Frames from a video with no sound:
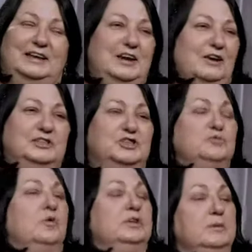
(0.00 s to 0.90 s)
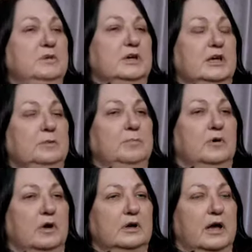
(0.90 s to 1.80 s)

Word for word: you know, I just want them to keep on.